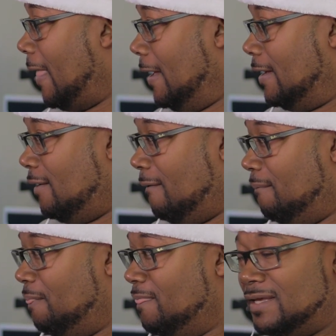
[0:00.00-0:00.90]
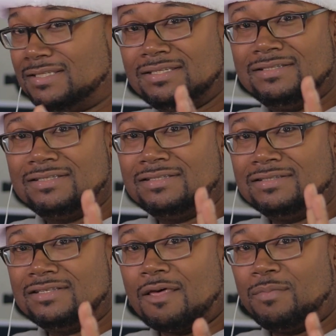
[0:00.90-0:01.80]
Um, this is
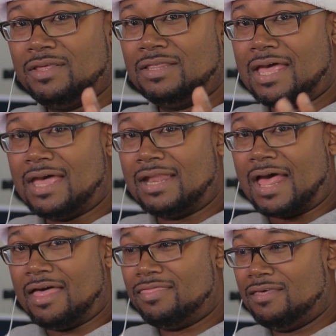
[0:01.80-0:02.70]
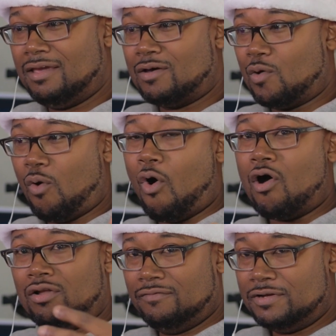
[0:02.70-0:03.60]
something that I think
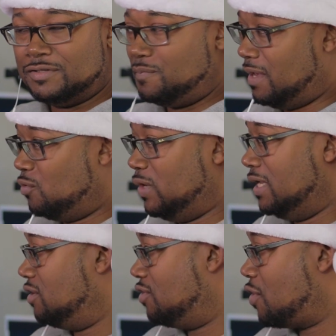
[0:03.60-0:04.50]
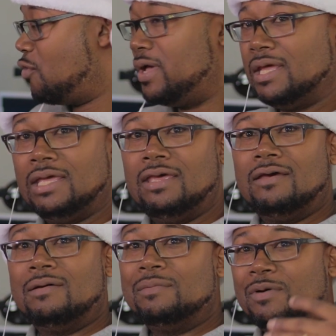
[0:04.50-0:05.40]
all of us, maybe we didn't know it,
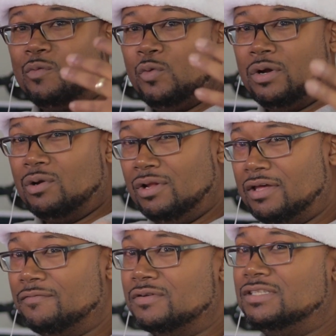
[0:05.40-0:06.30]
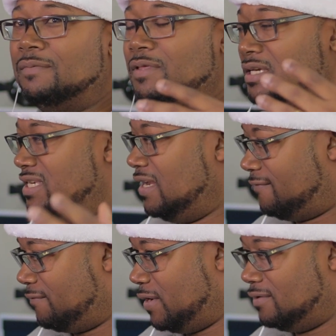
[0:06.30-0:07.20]
but we're looking for something
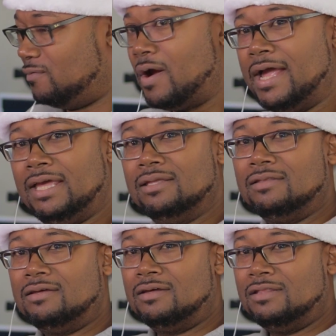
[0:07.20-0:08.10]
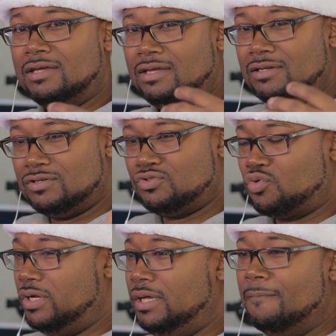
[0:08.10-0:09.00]
different, right? The the
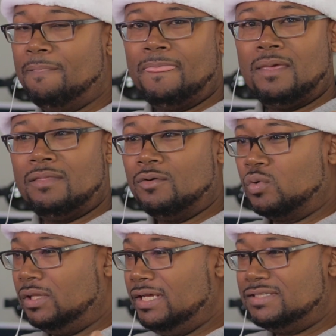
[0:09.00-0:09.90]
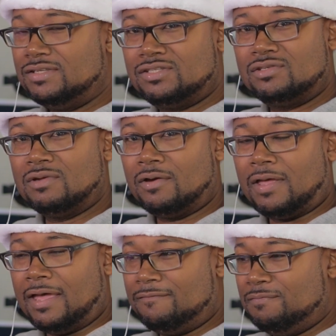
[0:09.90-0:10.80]
industry the releases
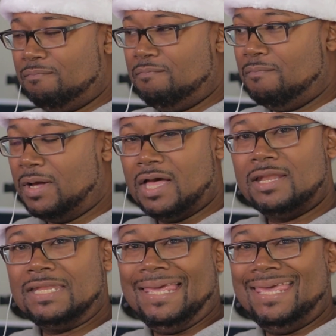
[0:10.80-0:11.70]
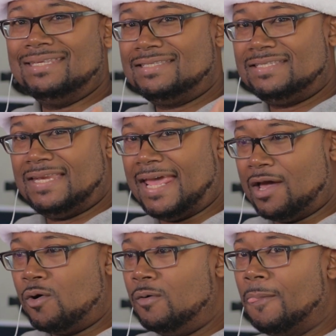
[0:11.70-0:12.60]
have begun to get
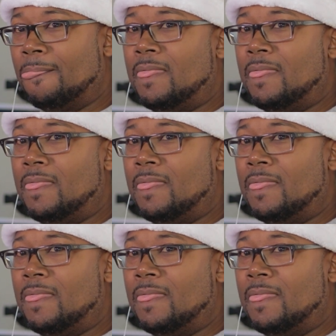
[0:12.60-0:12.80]
stale.